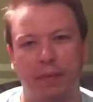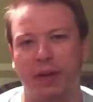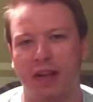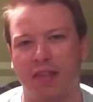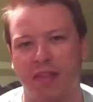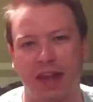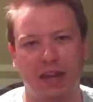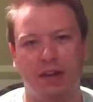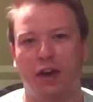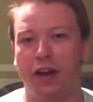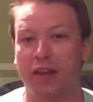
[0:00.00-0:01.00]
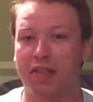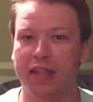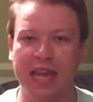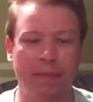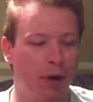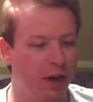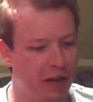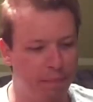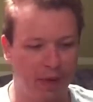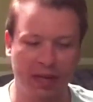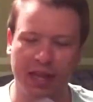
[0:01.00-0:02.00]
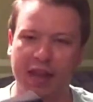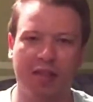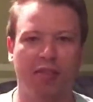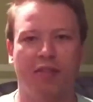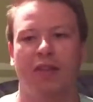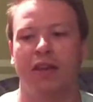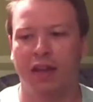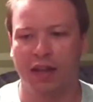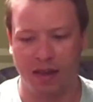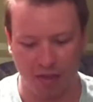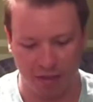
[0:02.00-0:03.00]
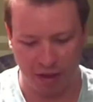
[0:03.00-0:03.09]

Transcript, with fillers: I'm going to say, not his name on it, but his his